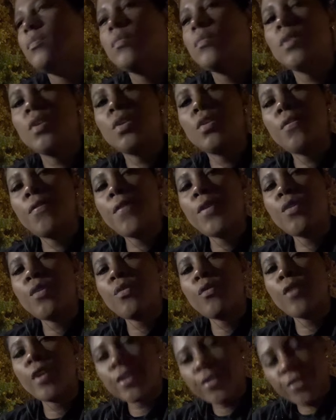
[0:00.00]
Do you feel
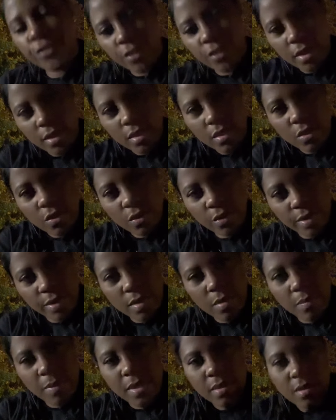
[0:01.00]
rushed into
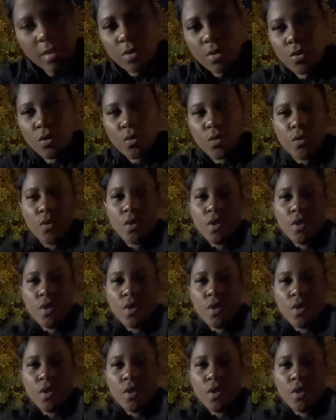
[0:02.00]
Christmas and you